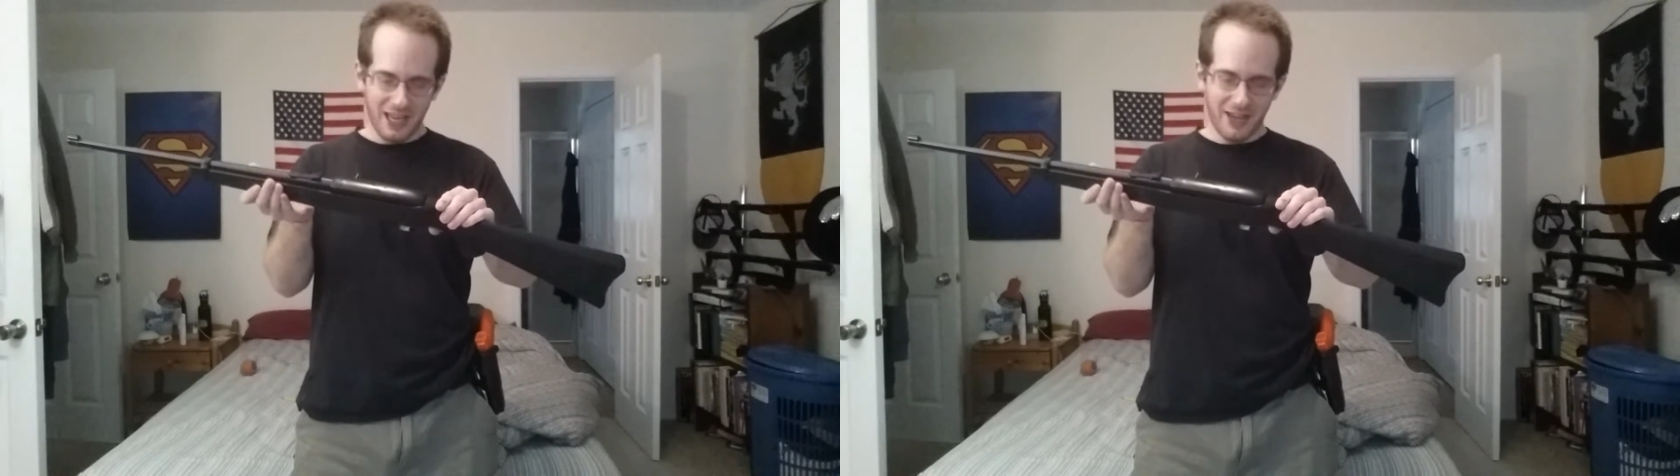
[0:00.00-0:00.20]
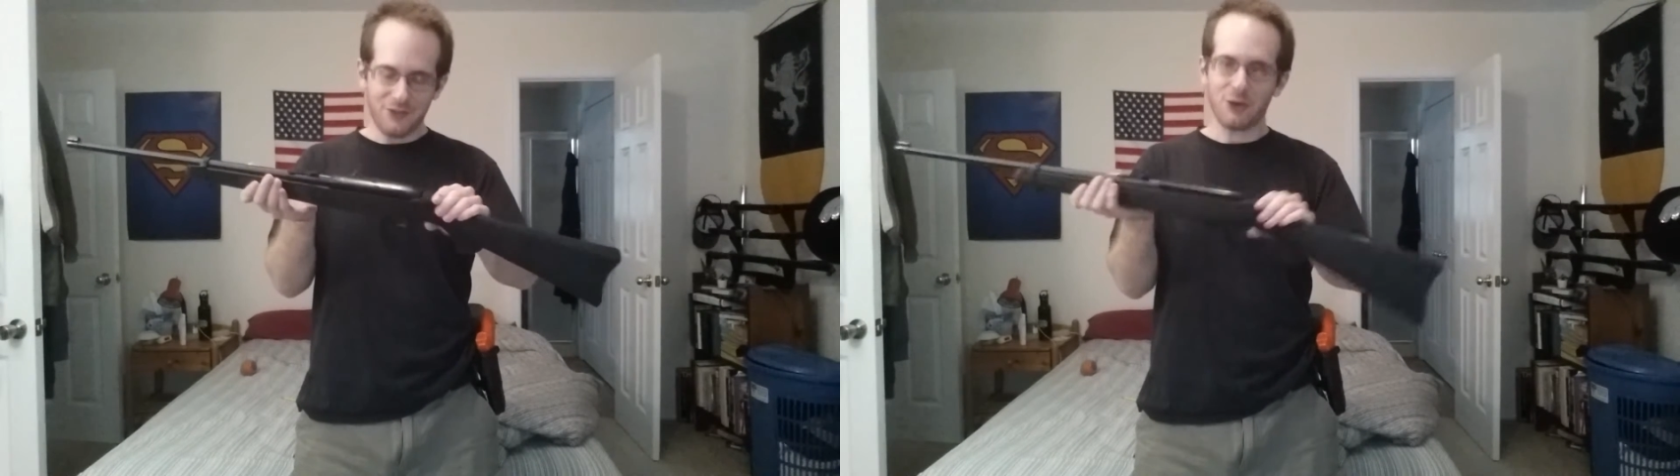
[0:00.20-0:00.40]

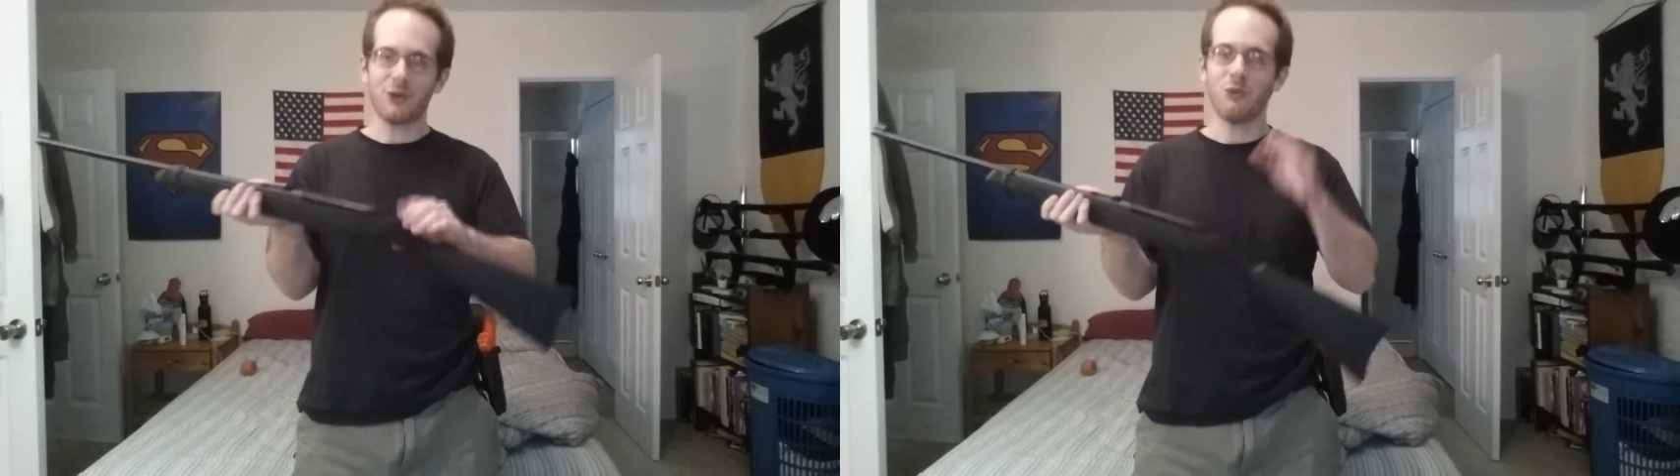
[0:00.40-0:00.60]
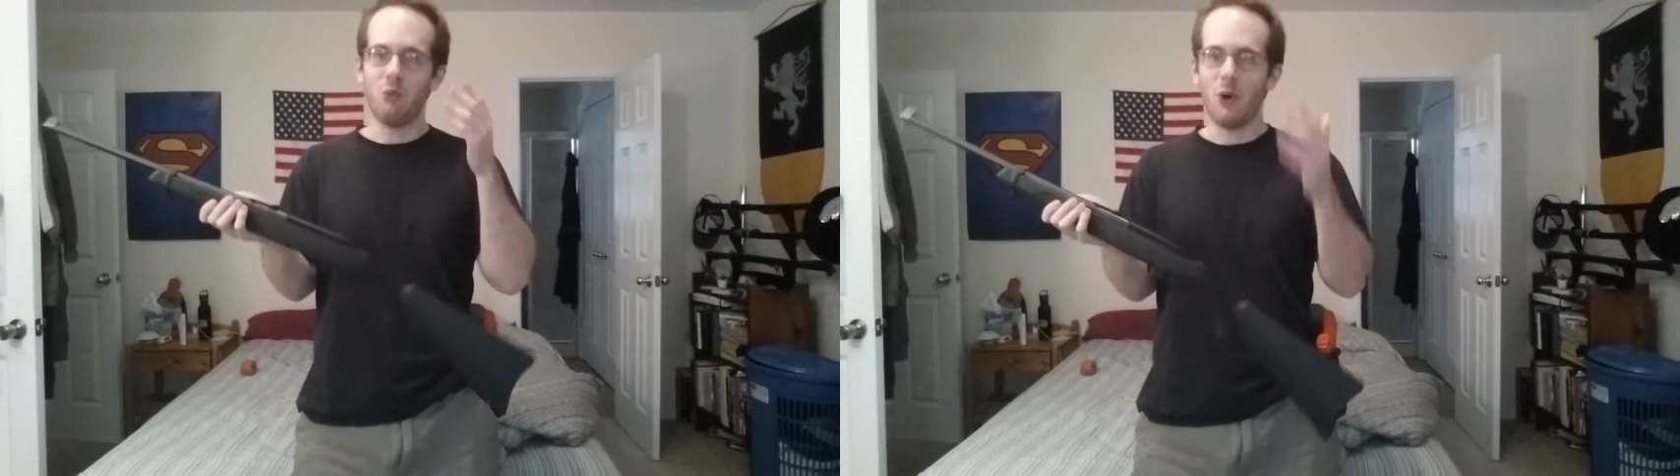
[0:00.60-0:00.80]
if
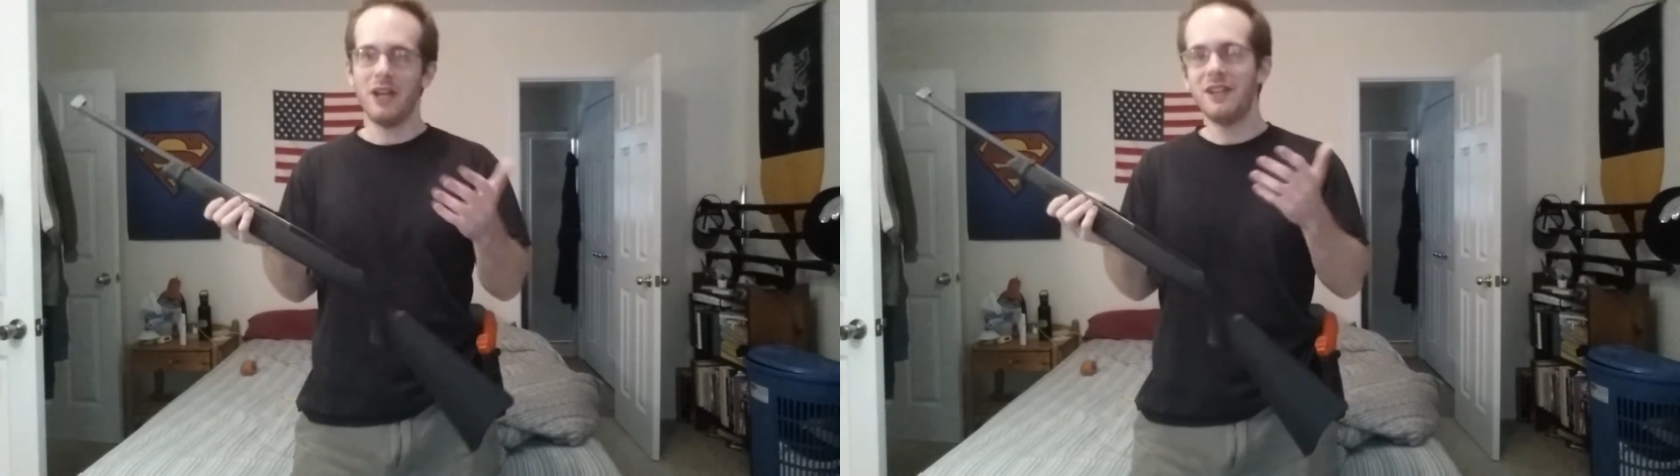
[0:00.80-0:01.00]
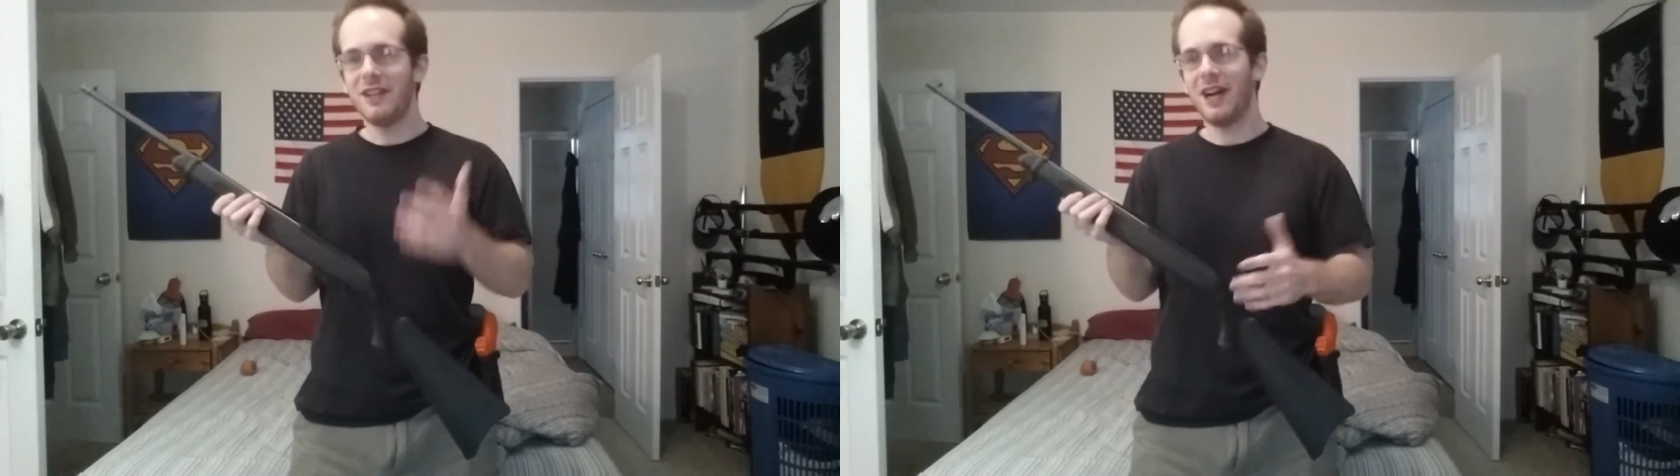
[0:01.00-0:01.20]
there is
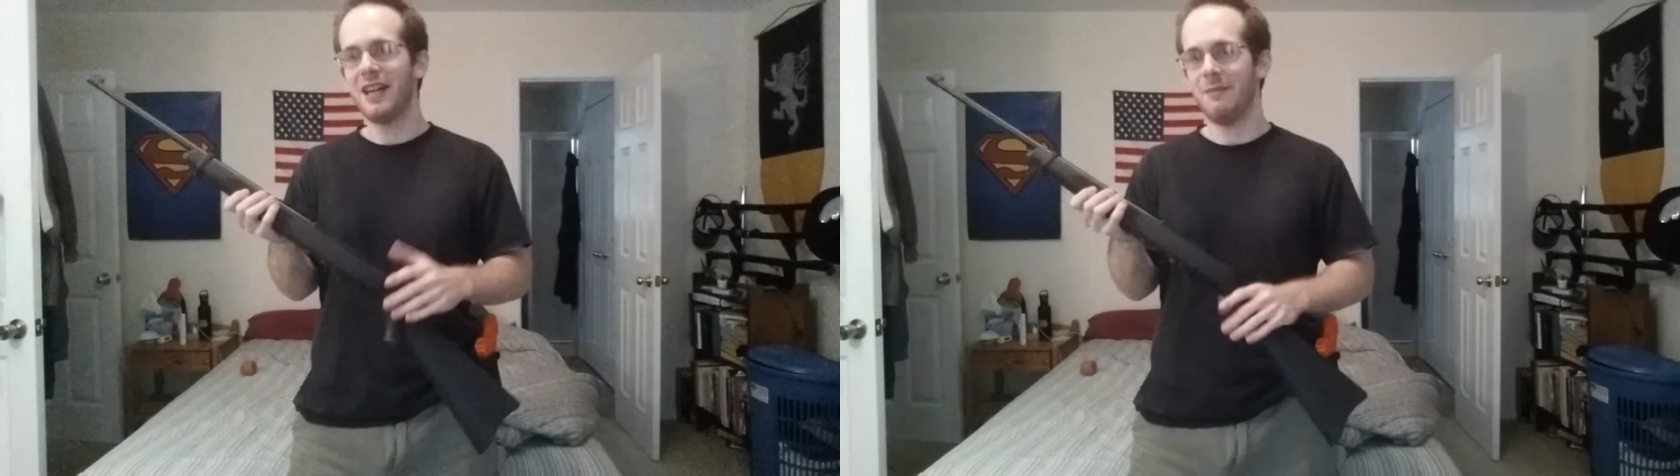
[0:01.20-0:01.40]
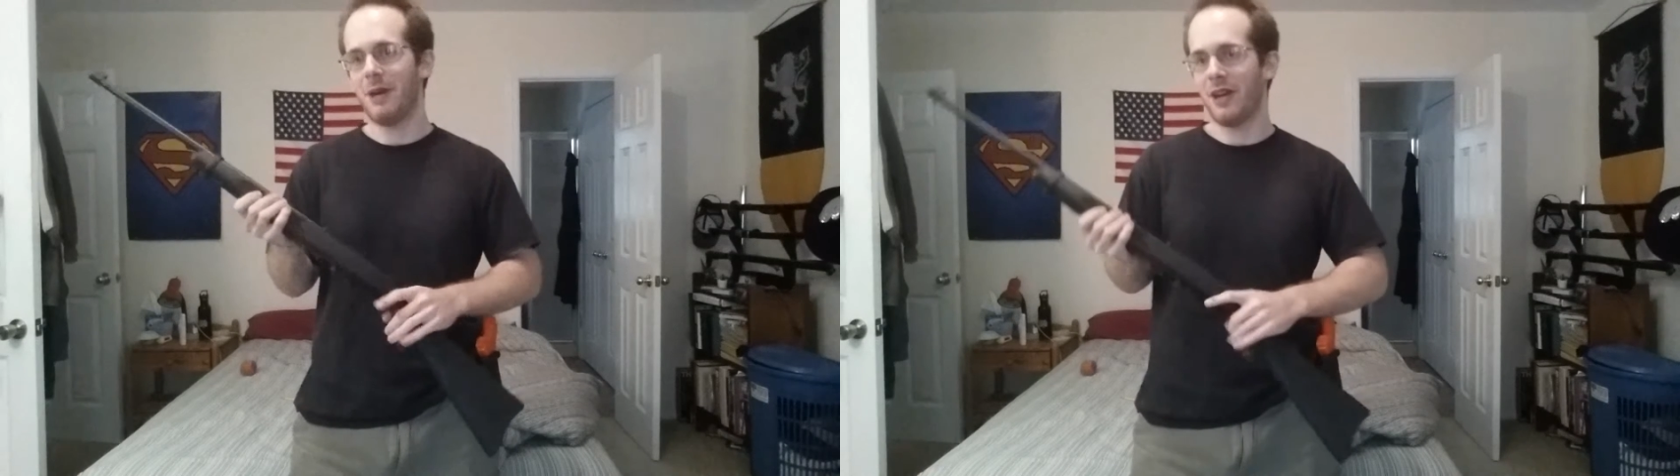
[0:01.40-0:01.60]
one
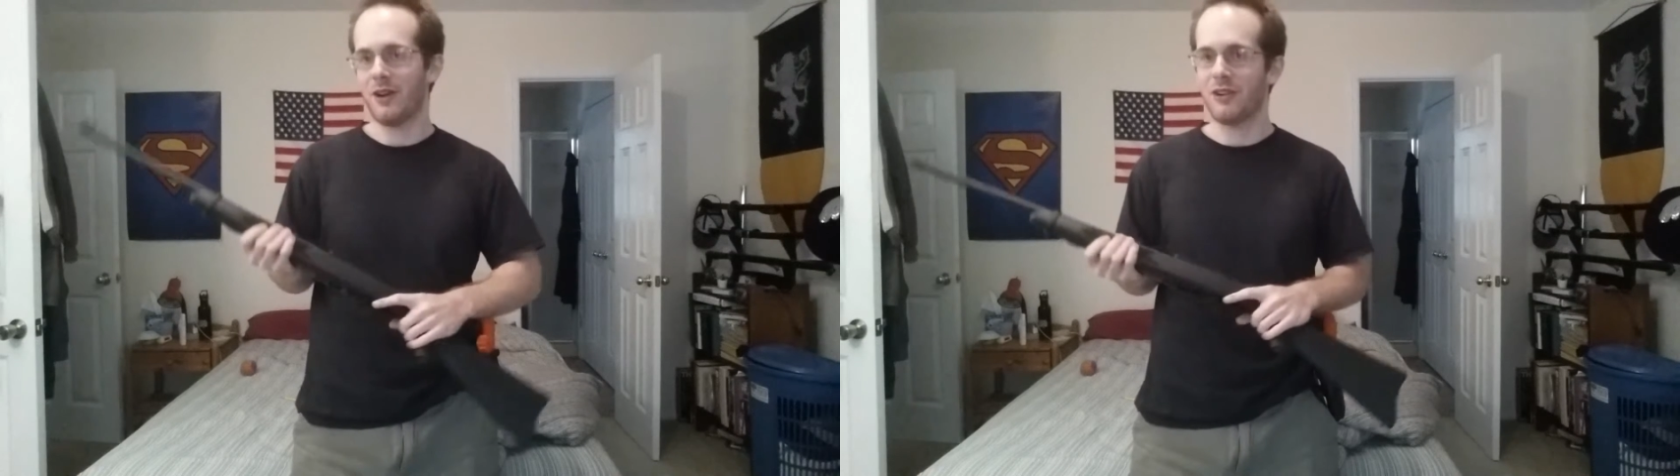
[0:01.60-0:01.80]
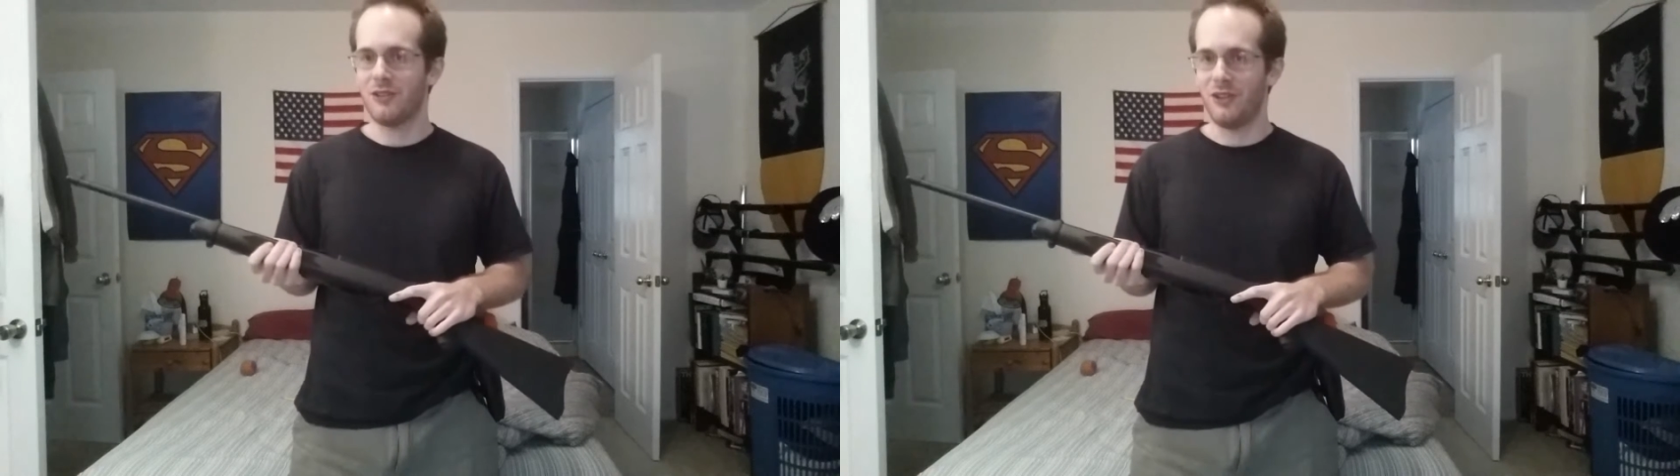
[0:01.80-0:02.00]
gun in my
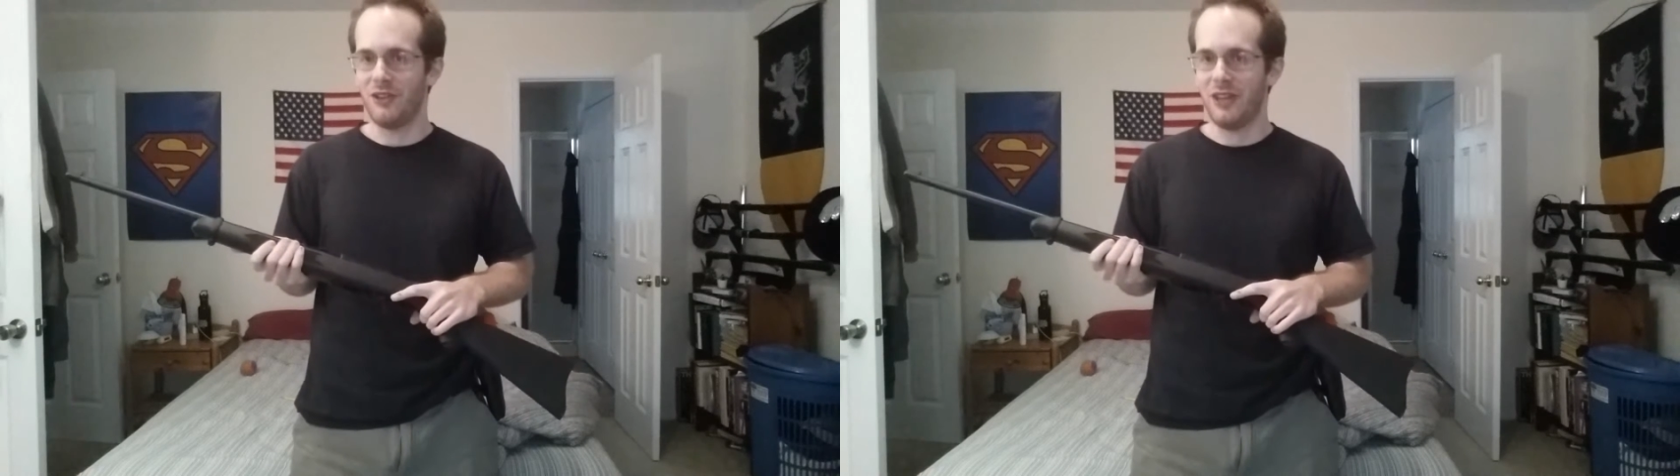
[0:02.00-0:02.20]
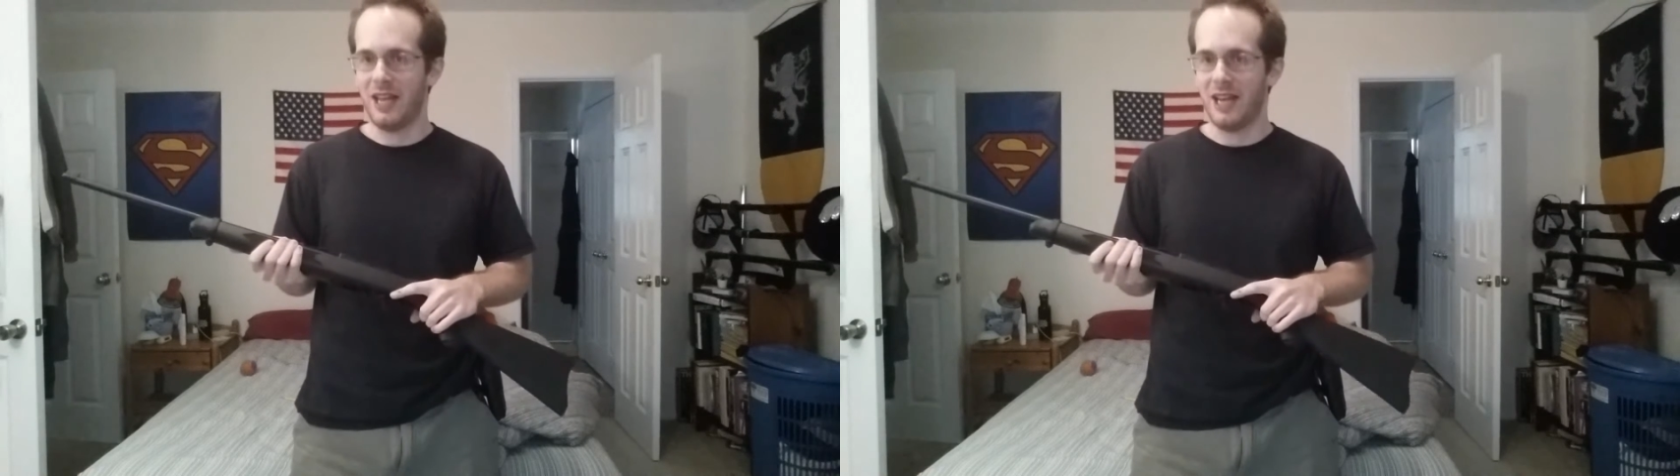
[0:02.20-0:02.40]

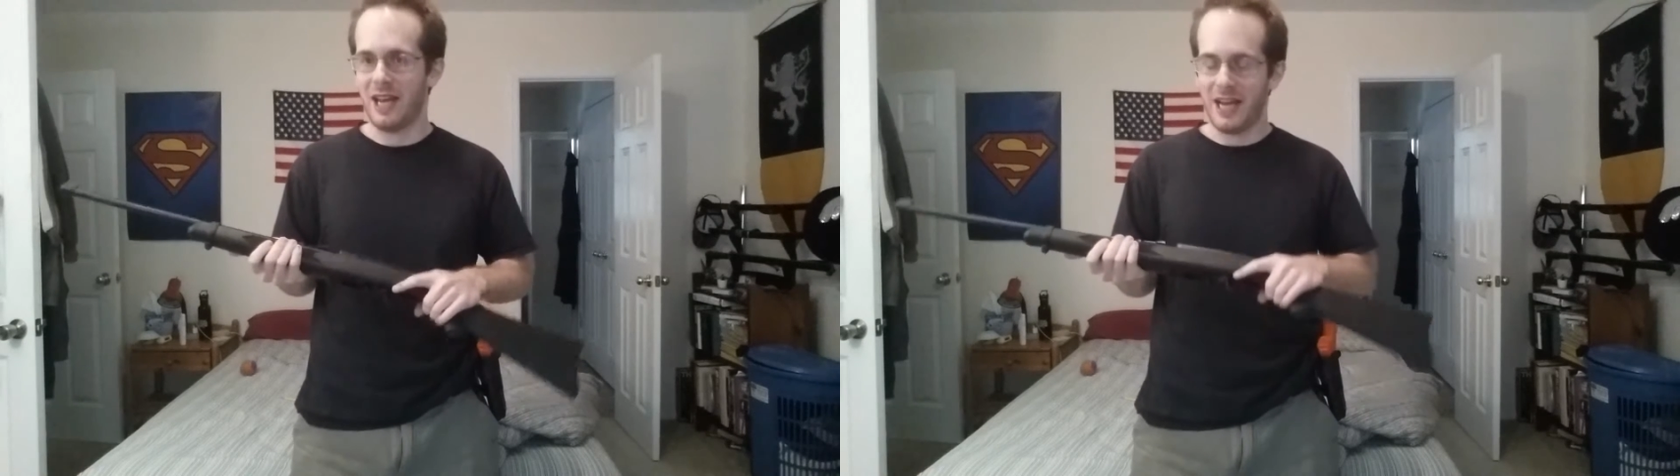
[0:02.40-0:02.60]
arsenal that